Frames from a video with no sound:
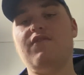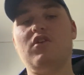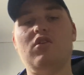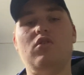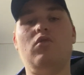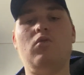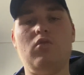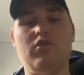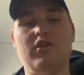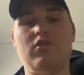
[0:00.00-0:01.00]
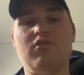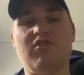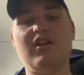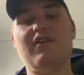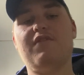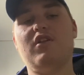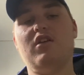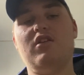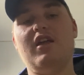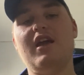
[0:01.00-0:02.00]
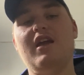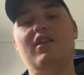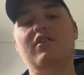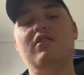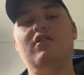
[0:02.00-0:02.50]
you all the good stuff that you need.